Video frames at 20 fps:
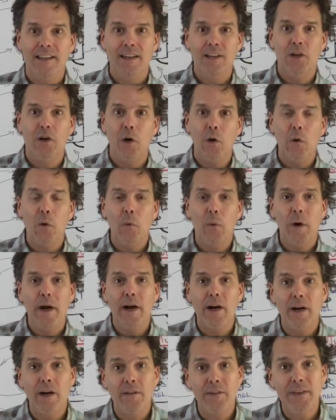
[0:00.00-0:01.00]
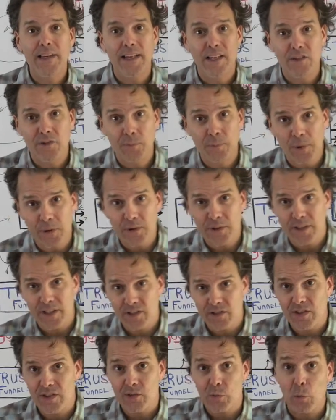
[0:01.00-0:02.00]
You go where the
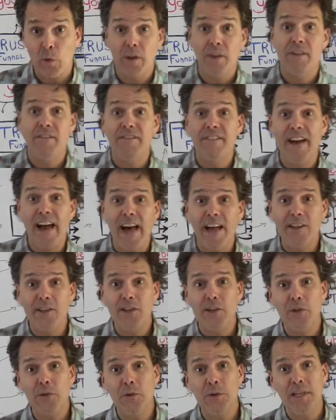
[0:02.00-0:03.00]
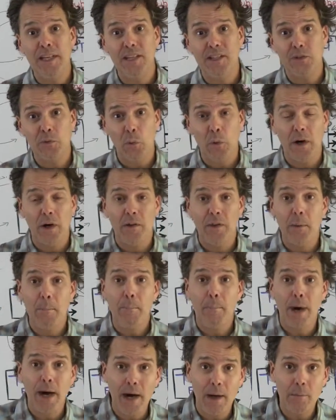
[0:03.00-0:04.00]
experience is, where the value is, where the
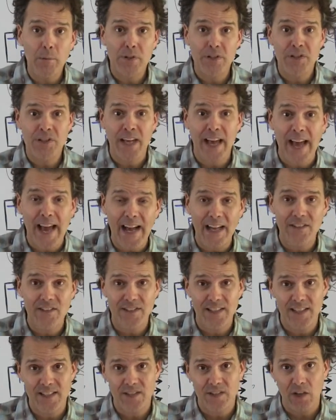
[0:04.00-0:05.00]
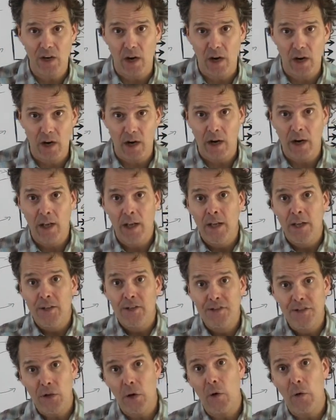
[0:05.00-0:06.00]
published assets are.
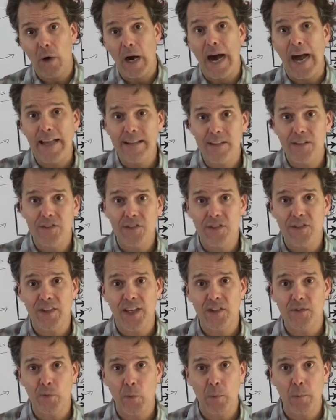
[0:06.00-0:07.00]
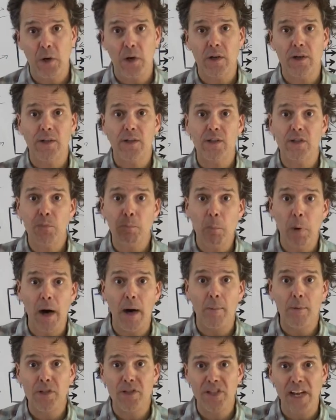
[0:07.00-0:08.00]
So highly successful marketers
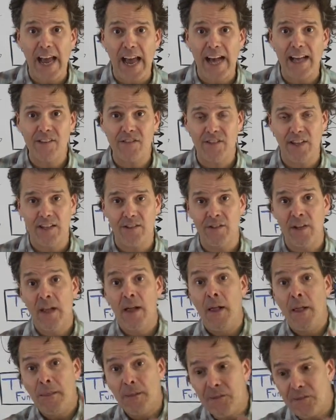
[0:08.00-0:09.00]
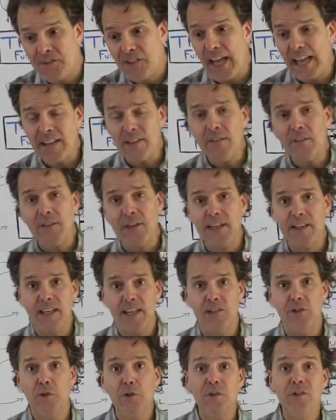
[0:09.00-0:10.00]
publish assets. The second thing
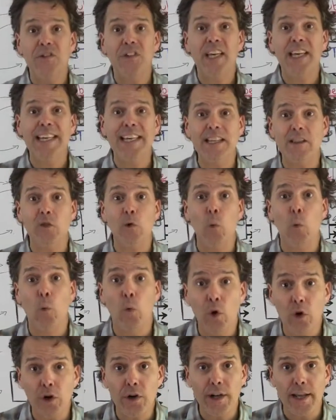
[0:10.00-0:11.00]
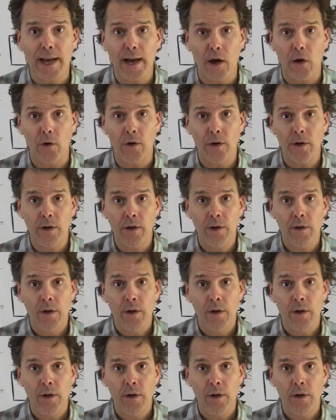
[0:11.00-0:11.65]
they do is they get the word out